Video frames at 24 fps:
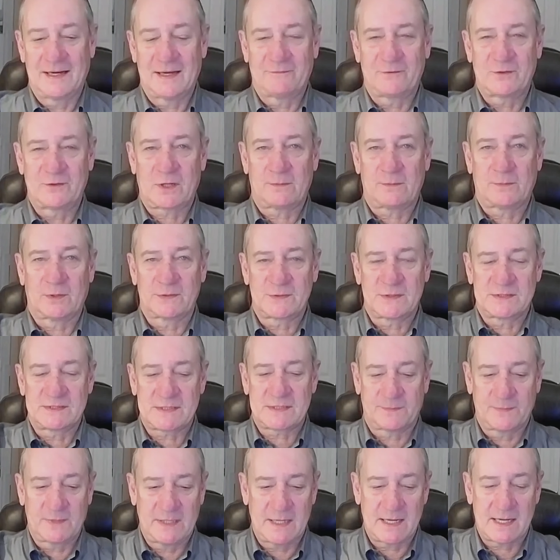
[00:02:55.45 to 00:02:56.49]
have trouble when
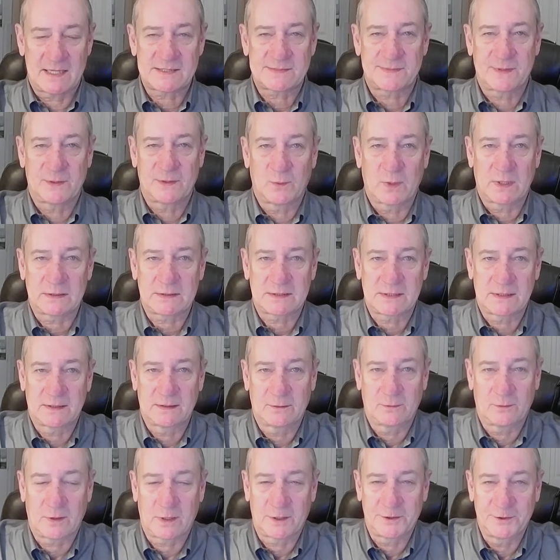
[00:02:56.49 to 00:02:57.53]
somebody asks me, "What
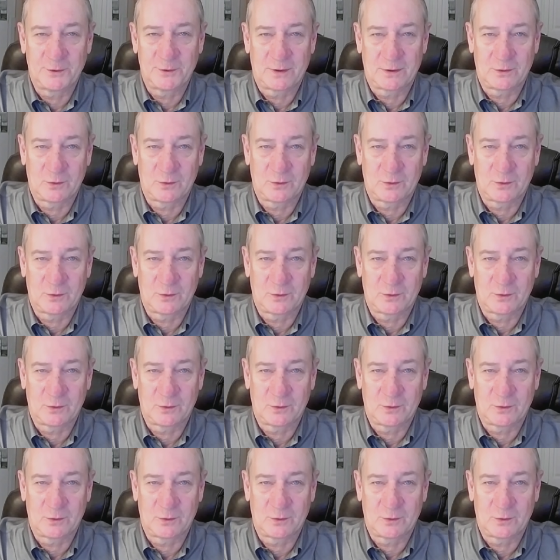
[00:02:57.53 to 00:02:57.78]
are you,